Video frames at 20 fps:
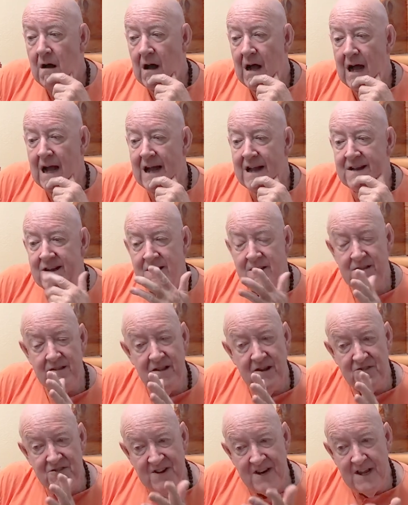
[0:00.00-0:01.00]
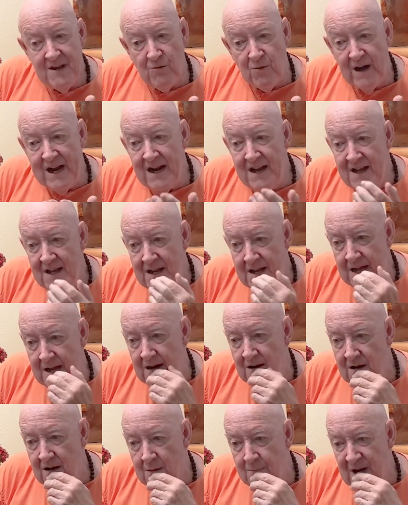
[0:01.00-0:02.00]
And there's an equating
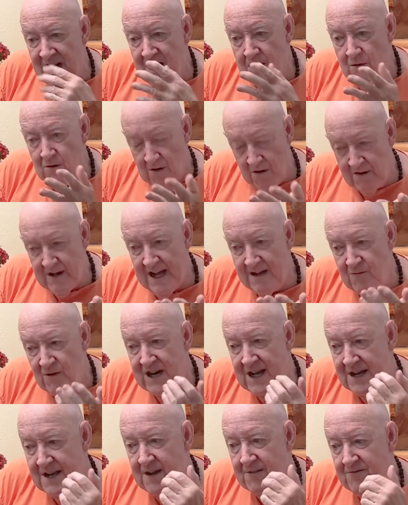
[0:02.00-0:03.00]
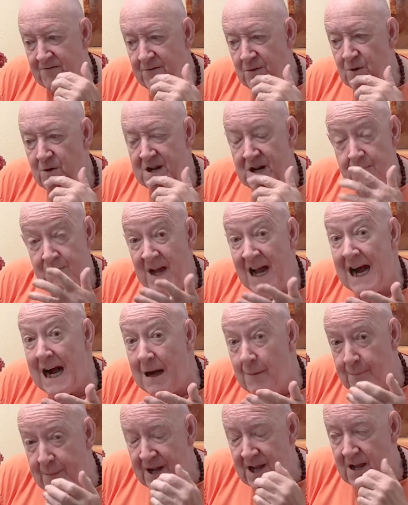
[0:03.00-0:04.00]
here about, okay, when I get food, I'm
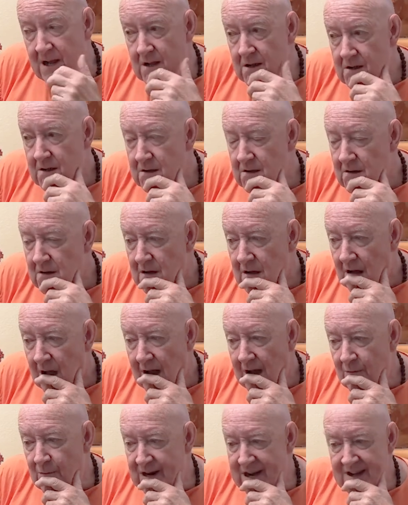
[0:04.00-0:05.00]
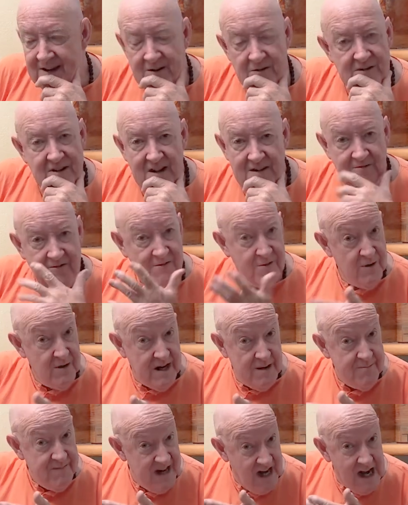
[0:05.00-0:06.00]
happy. When I don't get food,
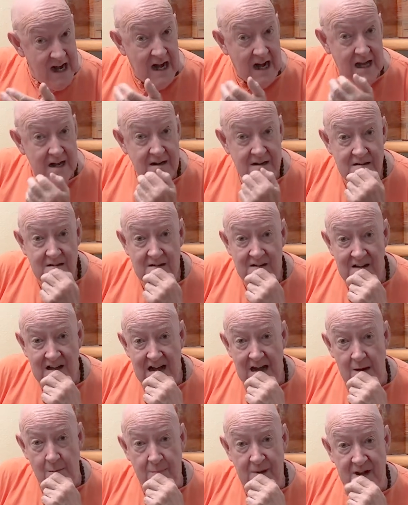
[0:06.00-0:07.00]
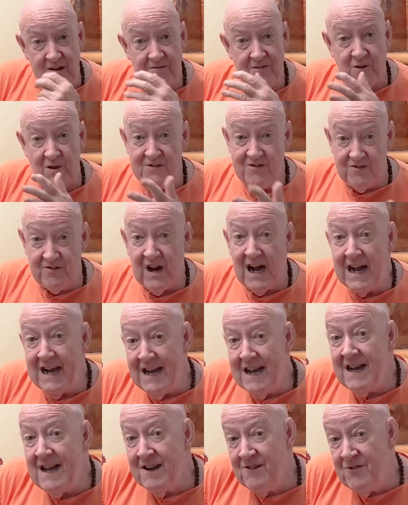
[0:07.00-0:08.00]
I'm not happy. Of course, try
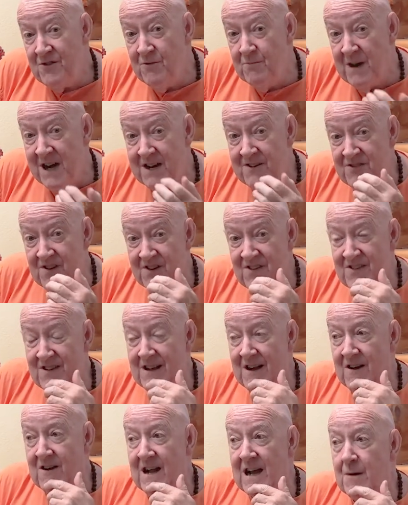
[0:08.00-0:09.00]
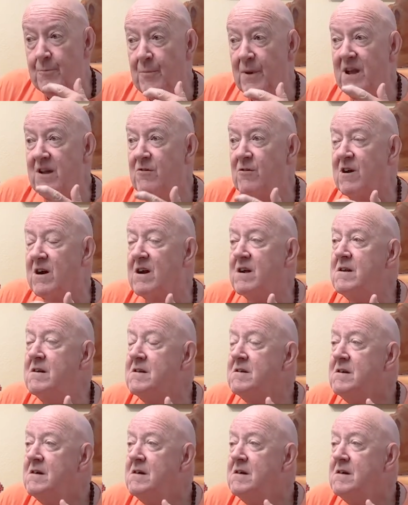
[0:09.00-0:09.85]
eating too much and see how happy you are.